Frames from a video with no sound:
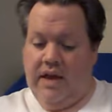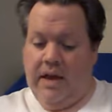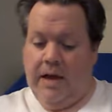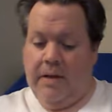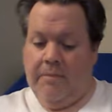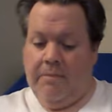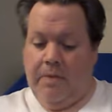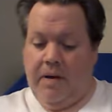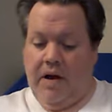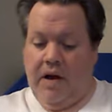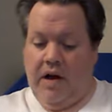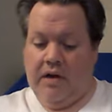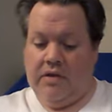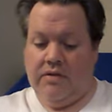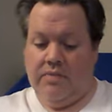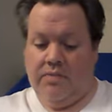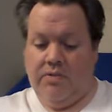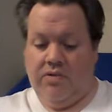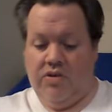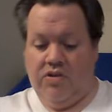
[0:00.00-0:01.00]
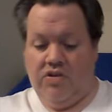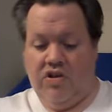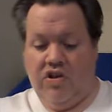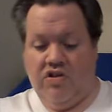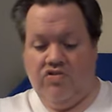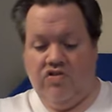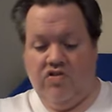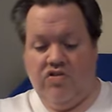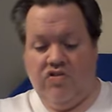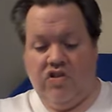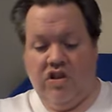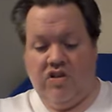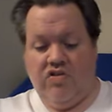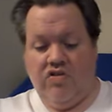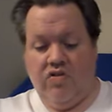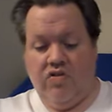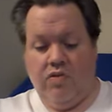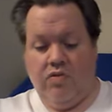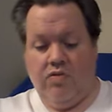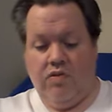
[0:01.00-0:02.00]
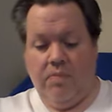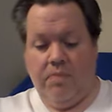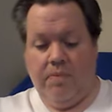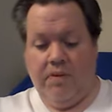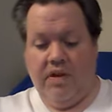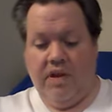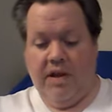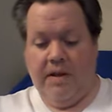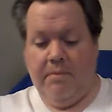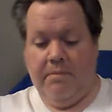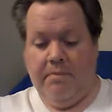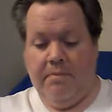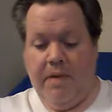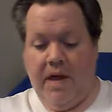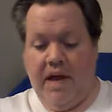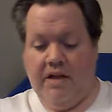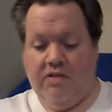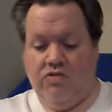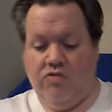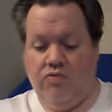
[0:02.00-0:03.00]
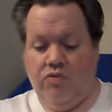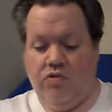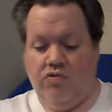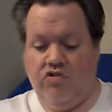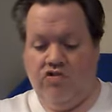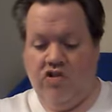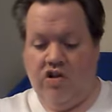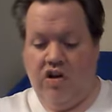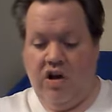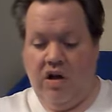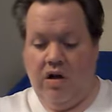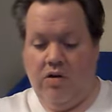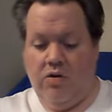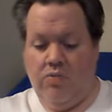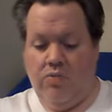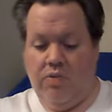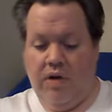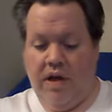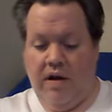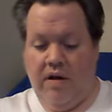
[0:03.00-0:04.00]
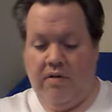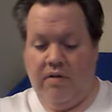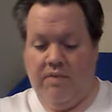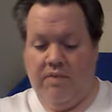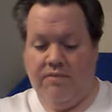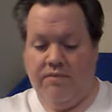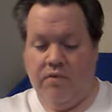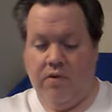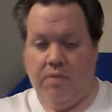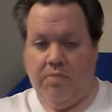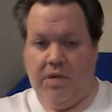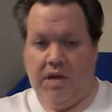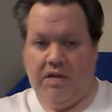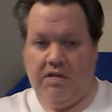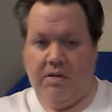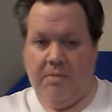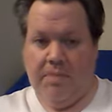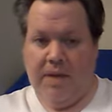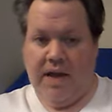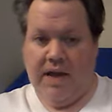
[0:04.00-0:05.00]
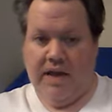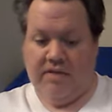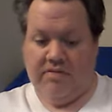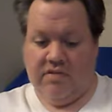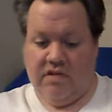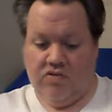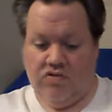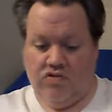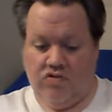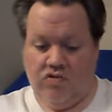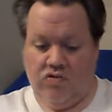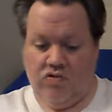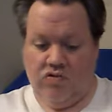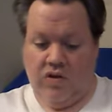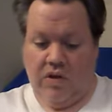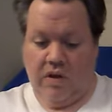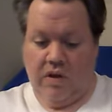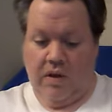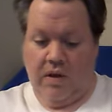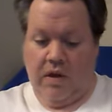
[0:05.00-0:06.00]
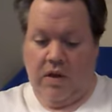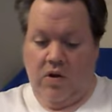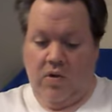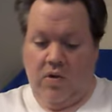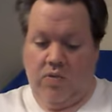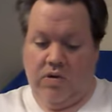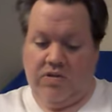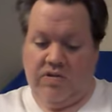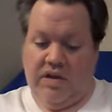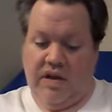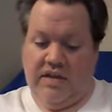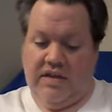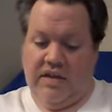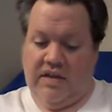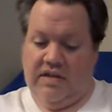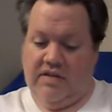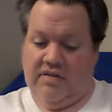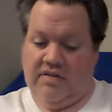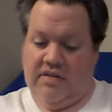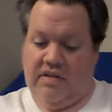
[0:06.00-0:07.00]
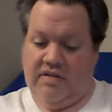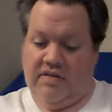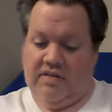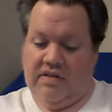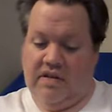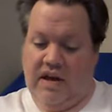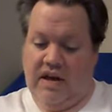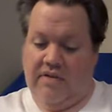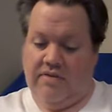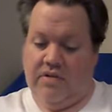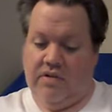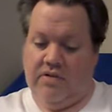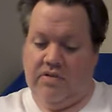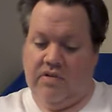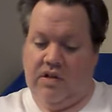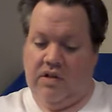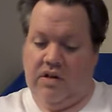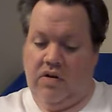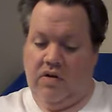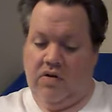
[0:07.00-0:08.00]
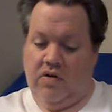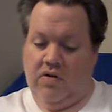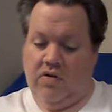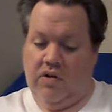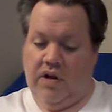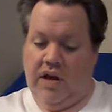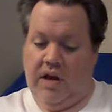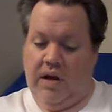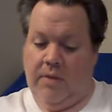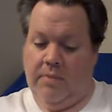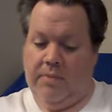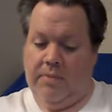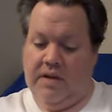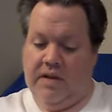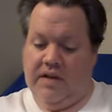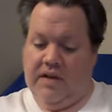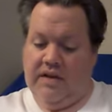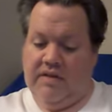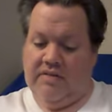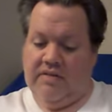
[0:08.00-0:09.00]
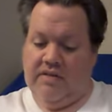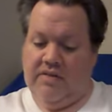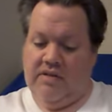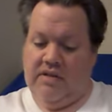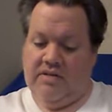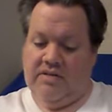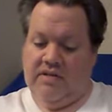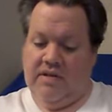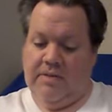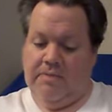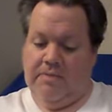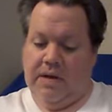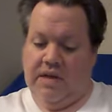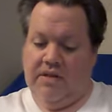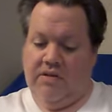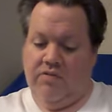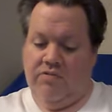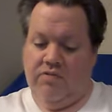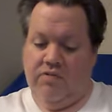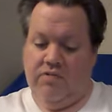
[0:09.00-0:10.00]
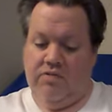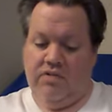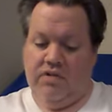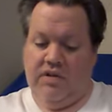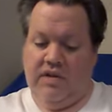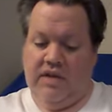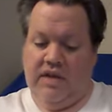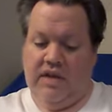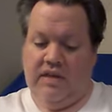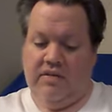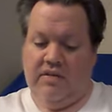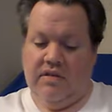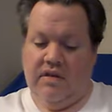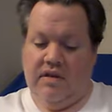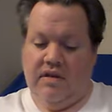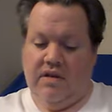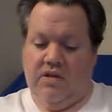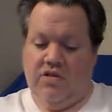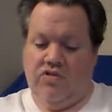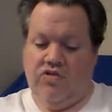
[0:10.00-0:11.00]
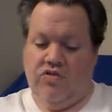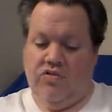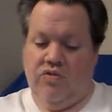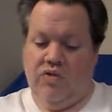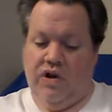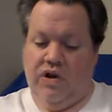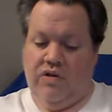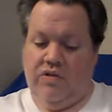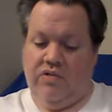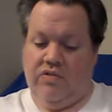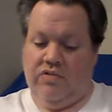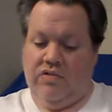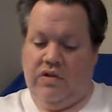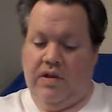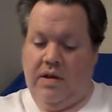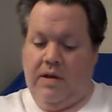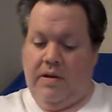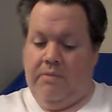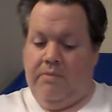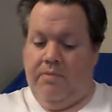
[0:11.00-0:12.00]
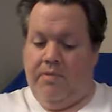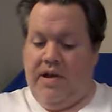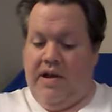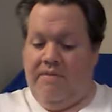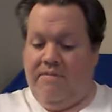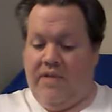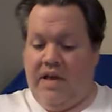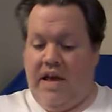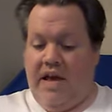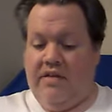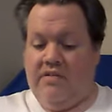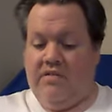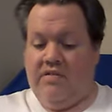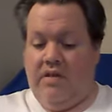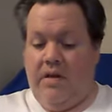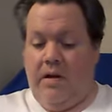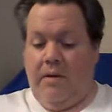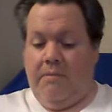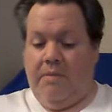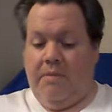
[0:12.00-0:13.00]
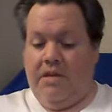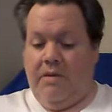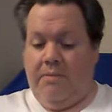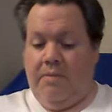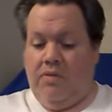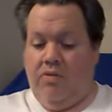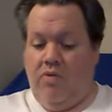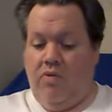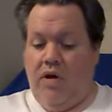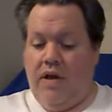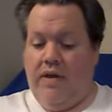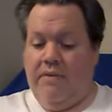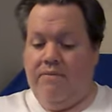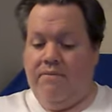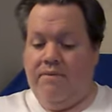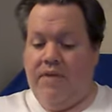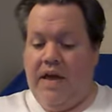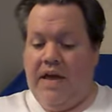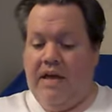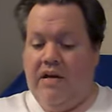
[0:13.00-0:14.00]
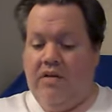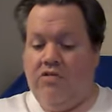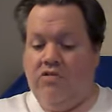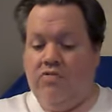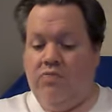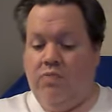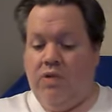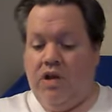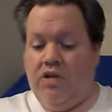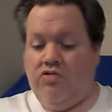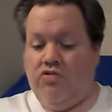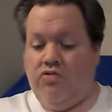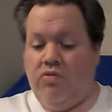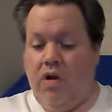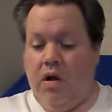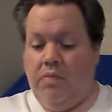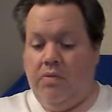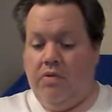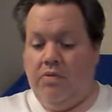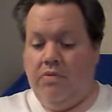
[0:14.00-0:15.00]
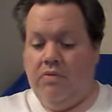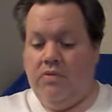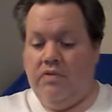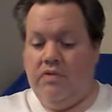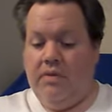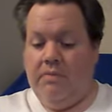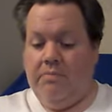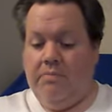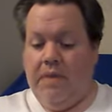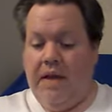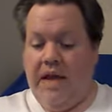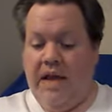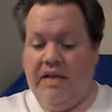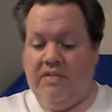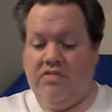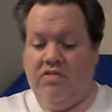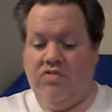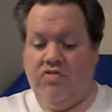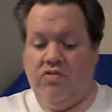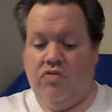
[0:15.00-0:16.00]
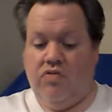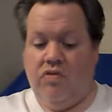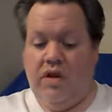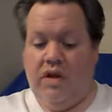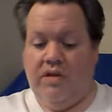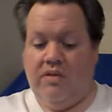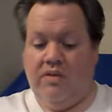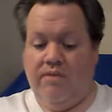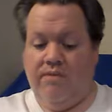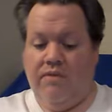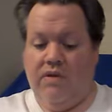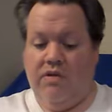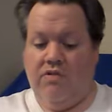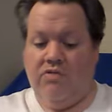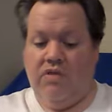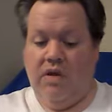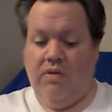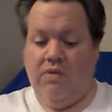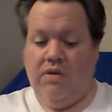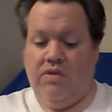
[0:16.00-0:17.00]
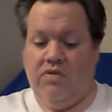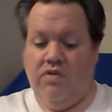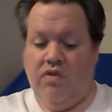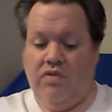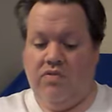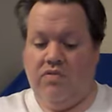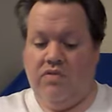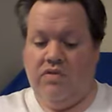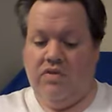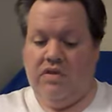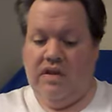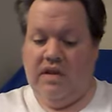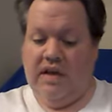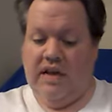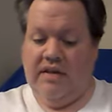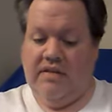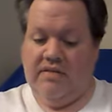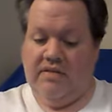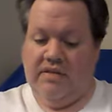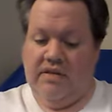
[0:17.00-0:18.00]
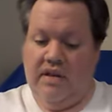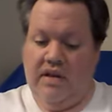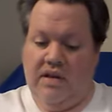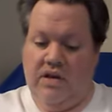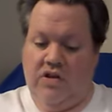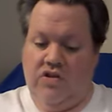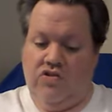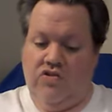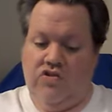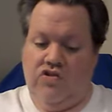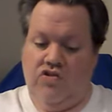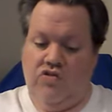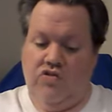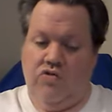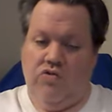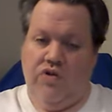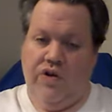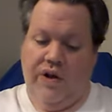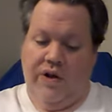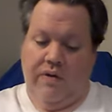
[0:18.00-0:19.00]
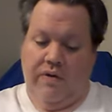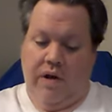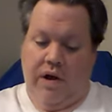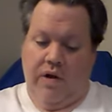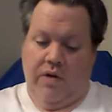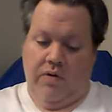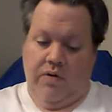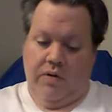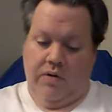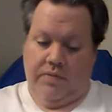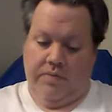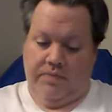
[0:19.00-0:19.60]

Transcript: and possible intentions, they turn the plane back towards Chicago while informing the passengers. Once Ada is discovered, her help is enlisted by the crew to get to Guerrero's briefcase, but the ploy fails when a troublesome passenger interferes and returns the case to Guerrero.